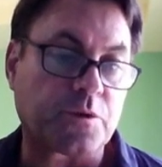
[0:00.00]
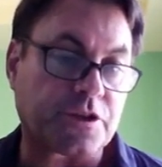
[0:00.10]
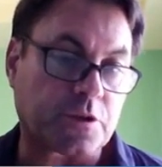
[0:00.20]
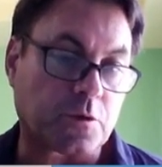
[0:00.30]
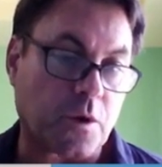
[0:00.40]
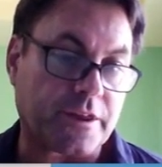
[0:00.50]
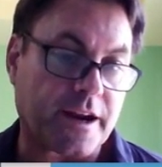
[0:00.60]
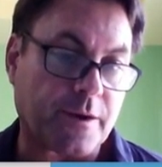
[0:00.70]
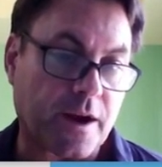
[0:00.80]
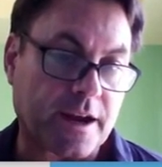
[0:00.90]
which is the one that
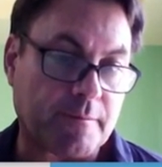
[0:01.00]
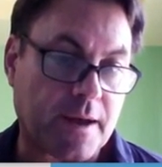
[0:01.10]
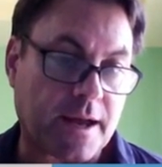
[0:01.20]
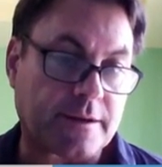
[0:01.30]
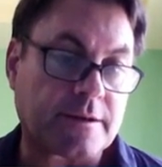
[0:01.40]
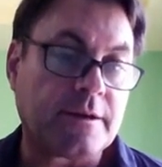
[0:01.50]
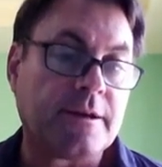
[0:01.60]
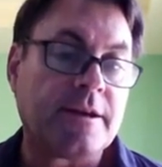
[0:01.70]
I recommend